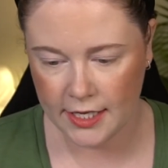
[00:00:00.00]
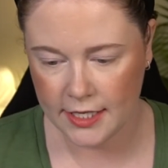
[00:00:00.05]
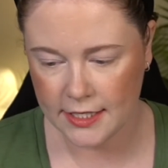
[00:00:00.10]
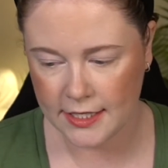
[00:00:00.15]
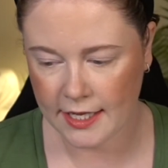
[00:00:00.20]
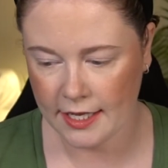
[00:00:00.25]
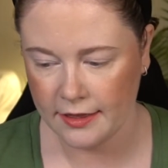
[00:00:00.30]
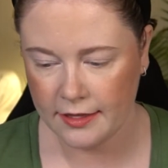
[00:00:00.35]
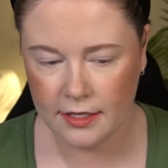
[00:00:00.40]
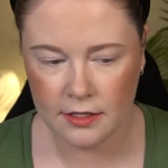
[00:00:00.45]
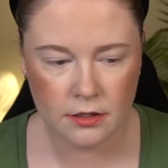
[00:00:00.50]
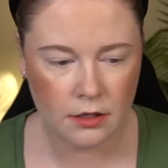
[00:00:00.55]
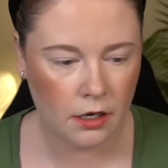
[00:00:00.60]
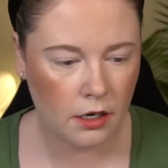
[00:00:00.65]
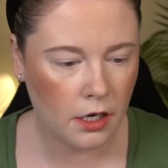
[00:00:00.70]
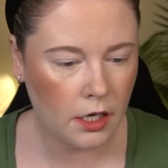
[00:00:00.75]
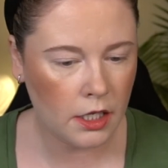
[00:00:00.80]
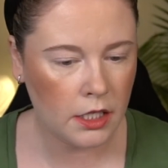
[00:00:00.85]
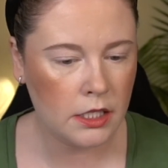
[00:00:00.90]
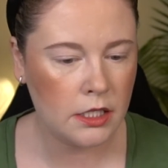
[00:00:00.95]
is that these
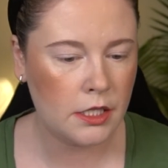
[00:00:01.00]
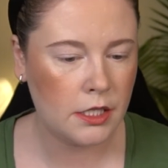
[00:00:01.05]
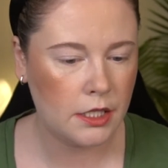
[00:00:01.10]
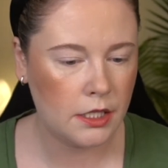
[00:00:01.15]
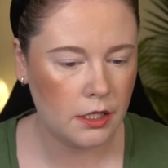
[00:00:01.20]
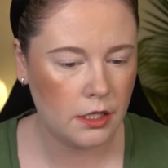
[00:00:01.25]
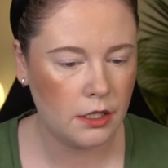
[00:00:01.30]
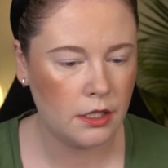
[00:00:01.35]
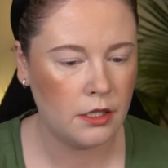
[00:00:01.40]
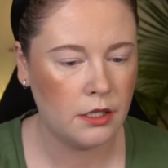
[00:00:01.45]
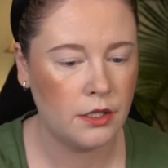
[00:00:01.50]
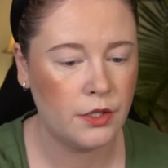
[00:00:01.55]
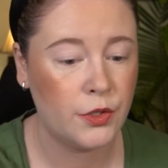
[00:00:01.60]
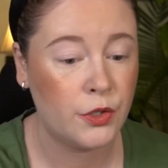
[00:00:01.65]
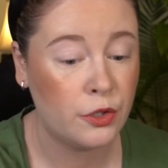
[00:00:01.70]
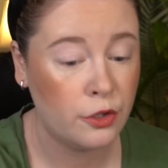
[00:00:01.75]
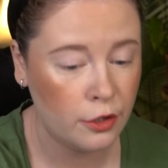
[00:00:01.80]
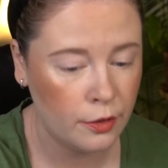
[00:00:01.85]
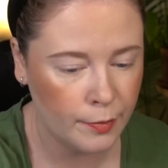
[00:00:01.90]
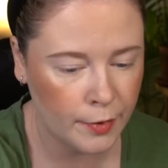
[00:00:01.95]
aren't
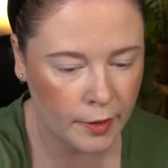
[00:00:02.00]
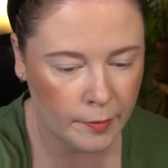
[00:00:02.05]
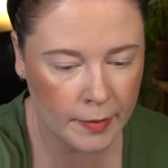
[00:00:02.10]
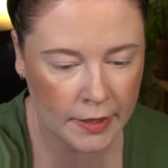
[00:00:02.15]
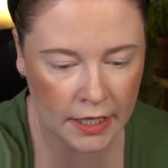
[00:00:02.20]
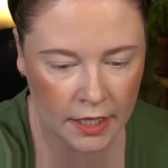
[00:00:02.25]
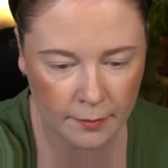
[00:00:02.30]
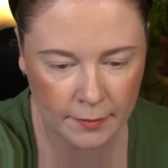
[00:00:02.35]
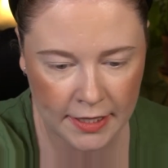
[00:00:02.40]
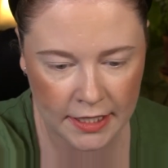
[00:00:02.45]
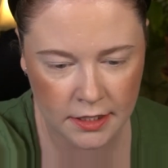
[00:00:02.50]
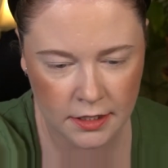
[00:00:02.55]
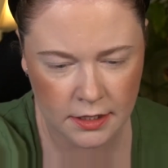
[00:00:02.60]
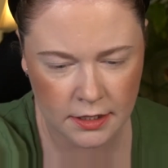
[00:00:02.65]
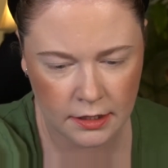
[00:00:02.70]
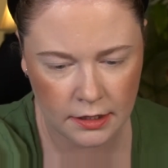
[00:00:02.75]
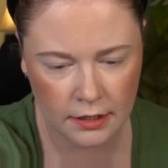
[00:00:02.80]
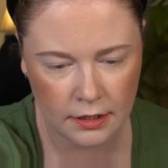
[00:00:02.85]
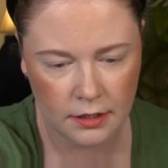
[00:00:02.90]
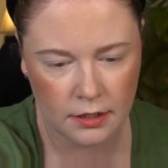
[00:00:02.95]
super
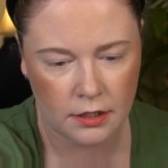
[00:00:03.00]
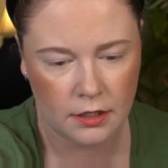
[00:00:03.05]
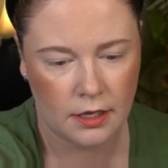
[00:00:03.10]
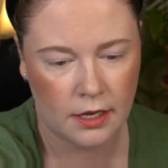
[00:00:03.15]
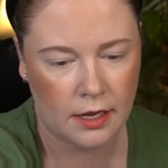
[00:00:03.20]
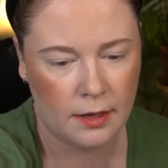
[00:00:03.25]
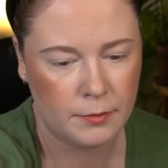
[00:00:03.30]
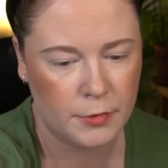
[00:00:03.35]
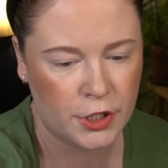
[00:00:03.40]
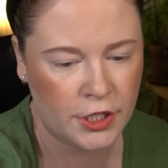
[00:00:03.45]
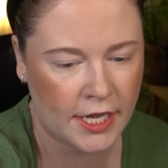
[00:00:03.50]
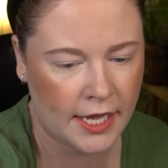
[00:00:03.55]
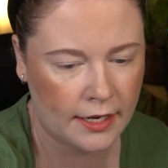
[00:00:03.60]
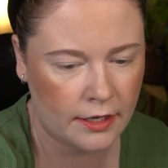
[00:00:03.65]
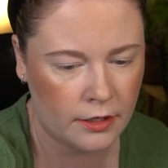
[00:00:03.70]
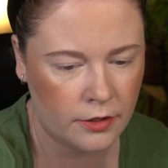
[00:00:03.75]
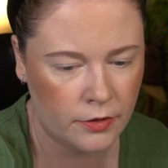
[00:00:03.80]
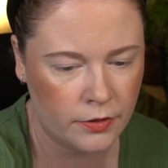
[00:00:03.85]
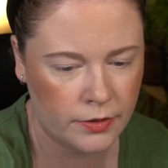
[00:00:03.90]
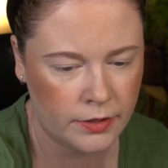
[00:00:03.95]
pigmented um,
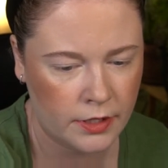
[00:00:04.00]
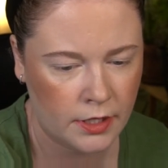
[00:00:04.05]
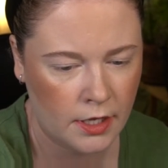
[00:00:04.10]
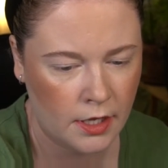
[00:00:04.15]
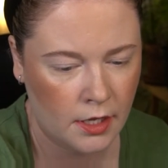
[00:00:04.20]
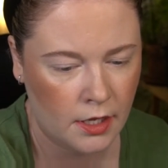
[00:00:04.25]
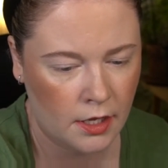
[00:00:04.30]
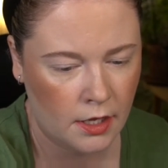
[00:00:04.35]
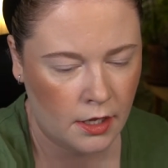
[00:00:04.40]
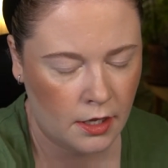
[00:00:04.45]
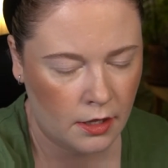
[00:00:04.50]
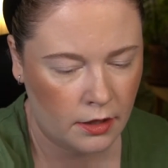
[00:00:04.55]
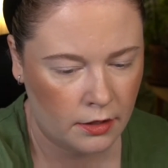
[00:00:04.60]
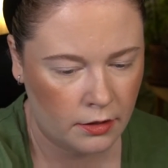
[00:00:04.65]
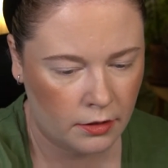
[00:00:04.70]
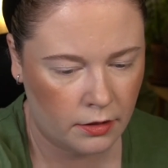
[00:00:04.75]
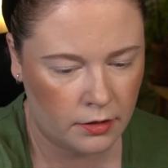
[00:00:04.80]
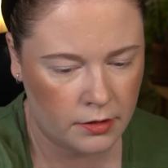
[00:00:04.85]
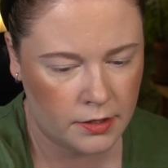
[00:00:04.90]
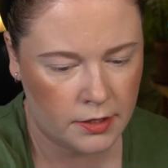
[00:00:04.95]
shadows.
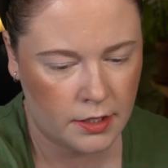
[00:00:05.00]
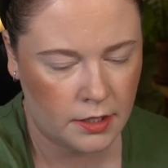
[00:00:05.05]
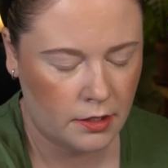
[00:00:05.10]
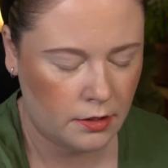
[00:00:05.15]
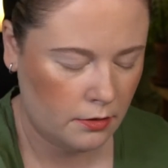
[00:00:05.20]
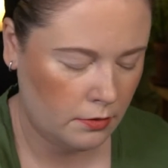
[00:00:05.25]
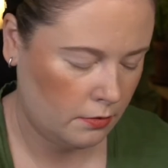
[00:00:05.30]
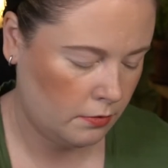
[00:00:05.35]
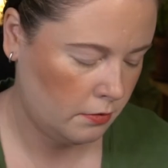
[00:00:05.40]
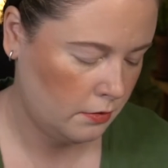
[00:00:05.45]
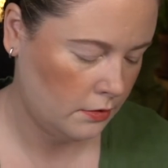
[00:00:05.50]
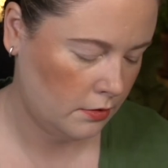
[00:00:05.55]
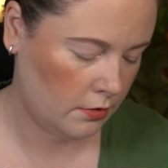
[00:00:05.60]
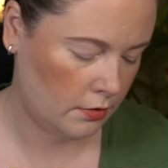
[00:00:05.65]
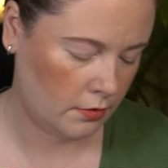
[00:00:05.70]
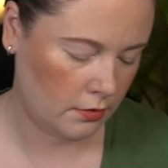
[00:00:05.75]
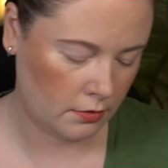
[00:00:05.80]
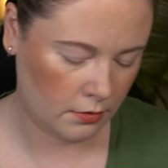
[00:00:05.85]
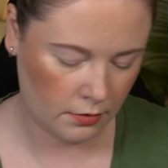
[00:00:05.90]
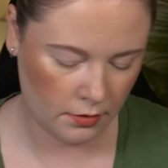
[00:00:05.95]
They're also
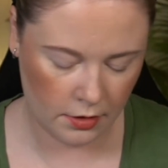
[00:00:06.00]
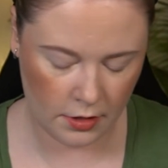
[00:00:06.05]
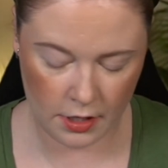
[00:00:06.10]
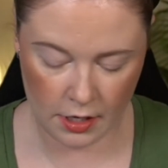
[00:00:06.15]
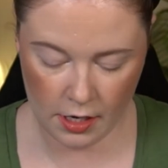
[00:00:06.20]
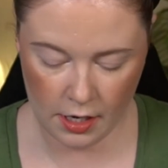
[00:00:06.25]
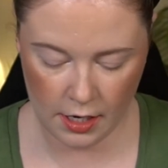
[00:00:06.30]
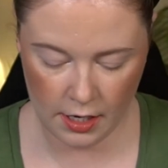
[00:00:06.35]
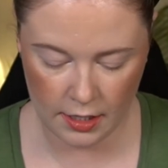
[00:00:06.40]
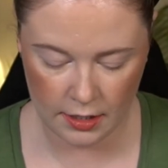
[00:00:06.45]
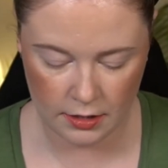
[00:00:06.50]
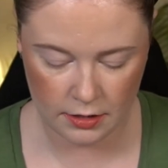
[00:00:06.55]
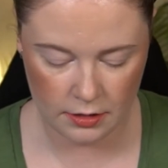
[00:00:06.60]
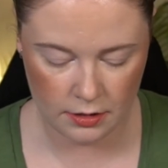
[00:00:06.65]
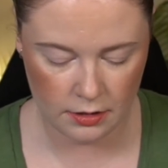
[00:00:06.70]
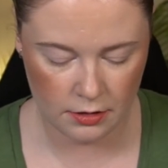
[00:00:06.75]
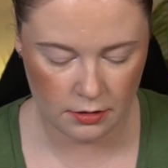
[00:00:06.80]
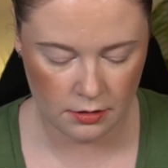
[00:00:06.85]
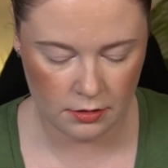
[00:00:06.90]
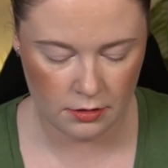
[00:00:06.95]

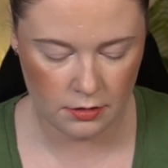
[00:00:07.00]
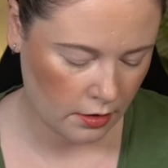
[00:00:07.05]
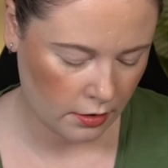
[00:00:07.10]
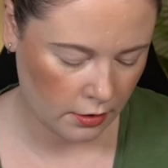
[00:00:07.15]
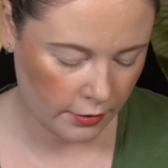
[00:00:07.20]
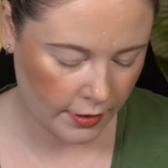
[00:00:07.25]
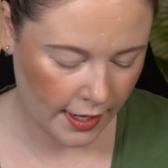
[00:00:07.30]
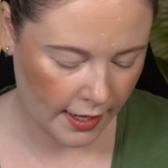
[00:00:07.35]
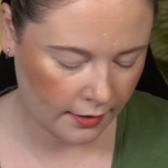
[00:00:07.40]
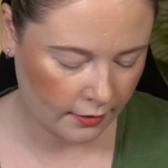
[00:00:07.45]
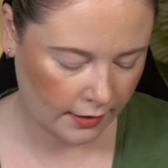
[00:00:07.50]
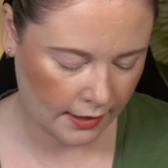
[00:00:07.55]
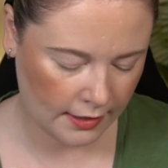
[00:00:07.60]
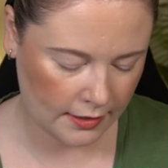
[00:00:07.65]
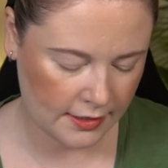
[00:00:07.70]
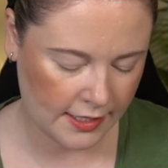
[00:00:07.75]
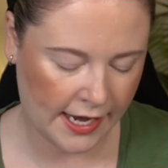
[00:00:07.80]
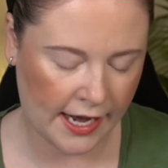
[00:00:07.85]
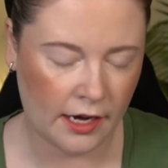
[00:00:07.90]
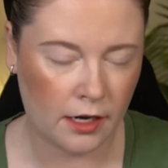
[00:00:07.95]
not, they're not like
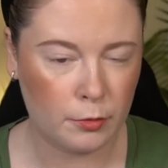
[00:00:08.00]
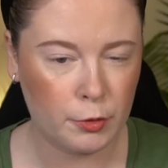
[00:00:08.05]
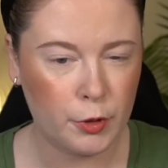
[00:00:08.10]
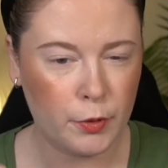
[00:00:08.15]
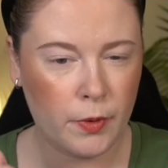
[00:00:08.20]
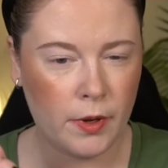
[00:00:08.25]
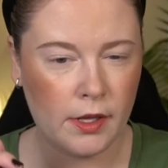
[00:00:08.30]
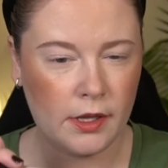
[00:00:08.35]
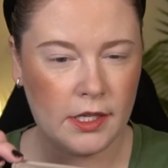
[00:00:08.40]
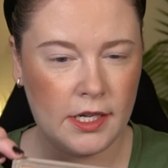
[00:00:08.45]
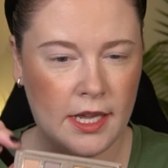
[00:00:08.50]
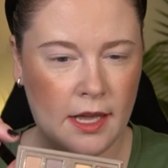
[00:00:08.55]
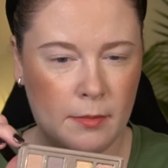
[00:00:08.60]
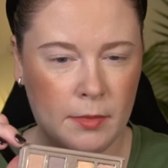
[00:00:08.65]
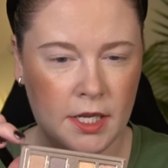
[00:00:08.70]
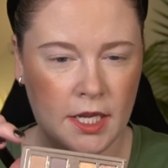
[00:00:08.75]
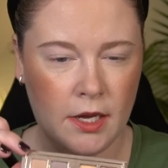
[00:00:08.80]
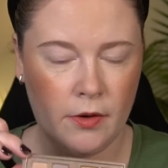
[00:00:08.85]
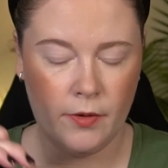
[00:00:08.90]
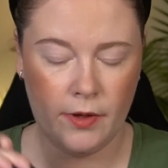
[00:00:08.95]
terrible quality. I'm
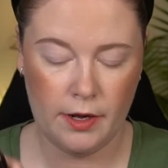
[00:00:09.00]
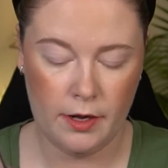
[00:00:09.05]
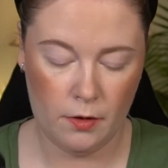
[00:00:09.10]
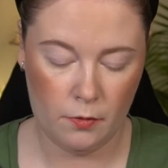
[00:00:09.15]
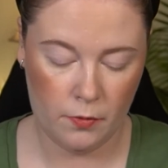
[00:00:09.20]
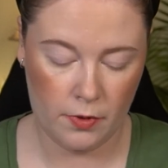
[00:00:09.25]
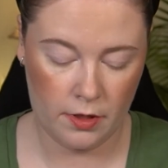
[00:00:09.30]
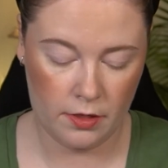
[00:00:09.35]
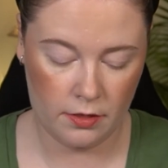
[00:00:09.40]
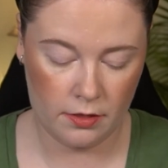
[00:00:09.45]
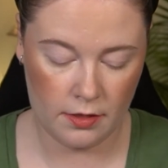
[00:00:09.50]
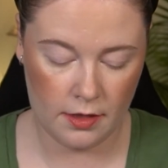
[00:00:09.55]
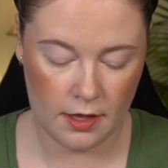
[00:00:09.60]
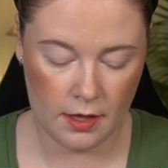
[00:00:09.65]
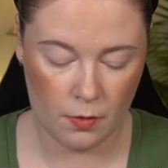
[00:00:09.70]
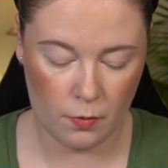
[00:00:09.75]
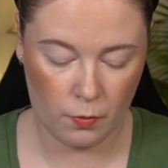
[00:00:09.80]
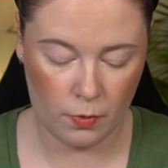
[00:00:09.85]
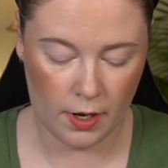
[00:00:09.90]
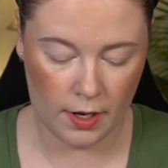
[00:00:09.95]
gonna go in with
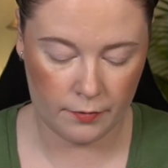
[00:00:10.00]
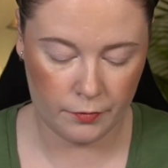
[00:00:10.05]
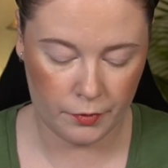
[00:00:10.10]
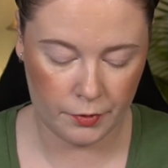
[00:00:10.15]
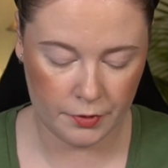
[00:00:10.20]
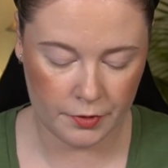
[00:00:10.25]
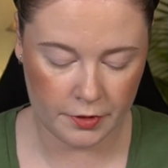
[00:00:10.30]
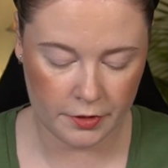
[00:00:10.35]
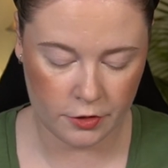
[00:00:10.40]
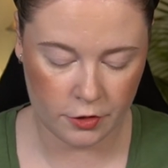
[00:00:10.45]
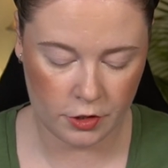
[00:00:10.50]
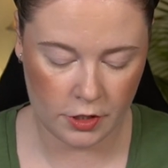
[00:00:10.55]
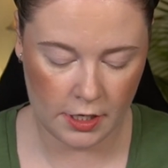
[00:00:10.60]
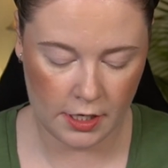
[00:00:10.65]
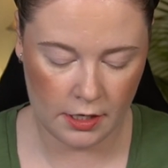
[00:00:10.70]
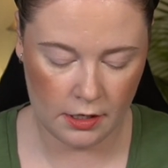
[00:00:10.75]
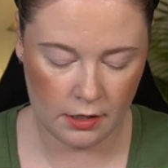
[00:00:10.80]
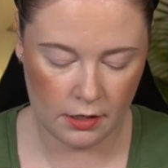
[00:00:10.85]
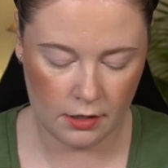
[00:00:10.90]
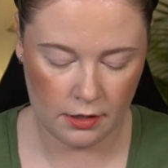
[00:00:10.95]
the Waffles
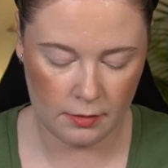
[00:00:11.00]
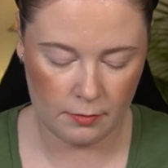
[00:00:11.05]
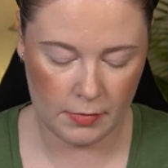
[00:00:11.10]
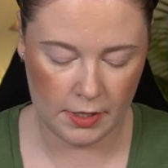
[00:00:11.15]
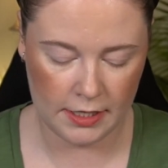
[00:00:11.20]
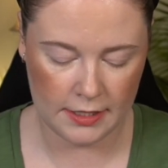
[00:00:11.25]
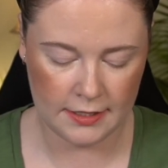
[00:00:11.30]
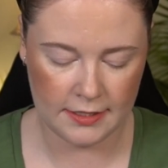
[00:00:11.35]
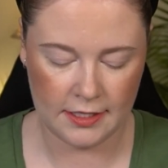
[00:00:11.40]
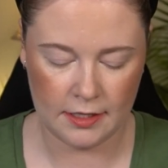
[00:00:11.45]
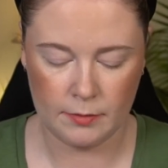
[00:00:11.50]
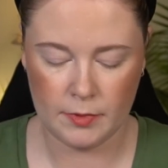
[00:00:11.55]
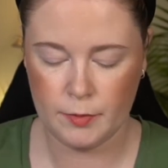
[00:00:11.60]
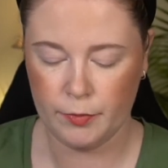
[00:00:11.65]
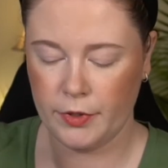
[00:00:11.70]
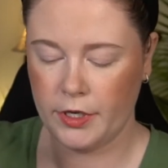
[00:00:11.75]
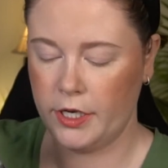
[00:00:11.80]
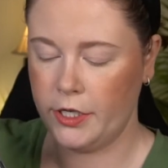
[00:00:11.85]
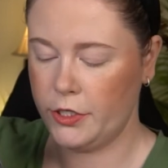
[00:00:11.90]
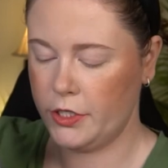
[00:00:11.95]
shade on my Sigma
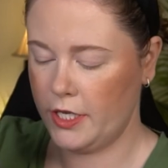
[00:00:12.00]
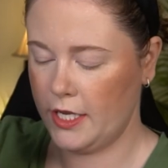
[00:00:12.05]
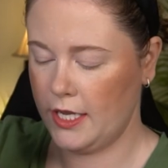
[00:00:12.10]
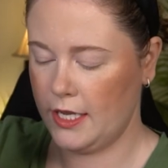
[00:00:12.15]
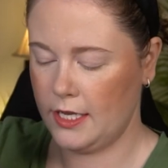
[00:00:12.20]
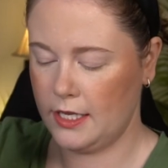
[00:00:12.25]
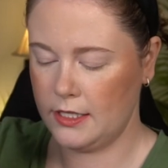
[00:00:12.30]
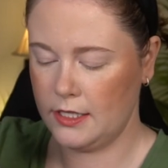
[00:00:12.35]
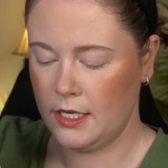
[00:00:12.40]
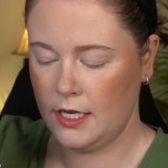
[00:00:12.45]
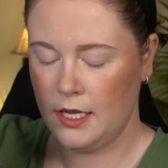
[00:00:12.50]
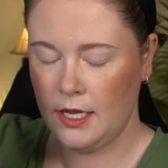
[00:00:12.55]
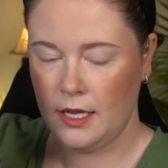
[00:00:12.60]
brush. And